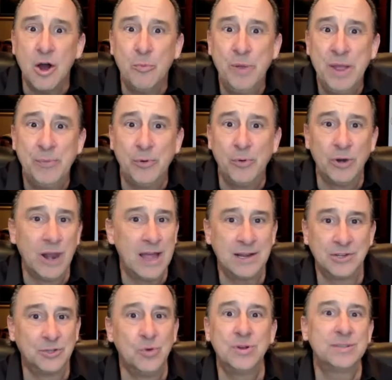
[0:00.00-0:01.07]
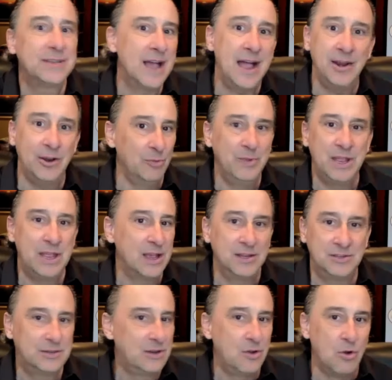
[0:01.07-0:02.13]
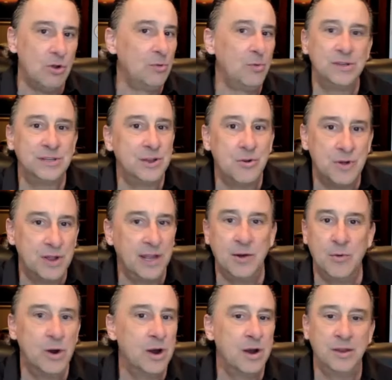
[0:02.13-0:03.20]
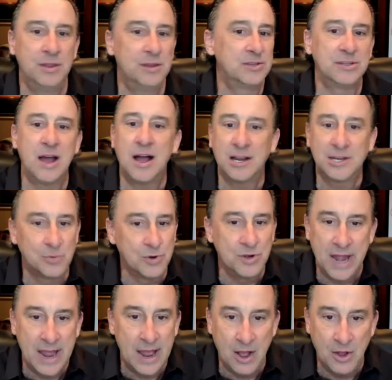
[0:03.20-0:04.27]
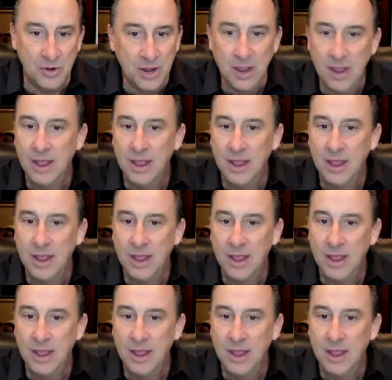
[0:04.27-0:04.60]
People were like suicidal because gold wasn't going anywhere and the stocks were down,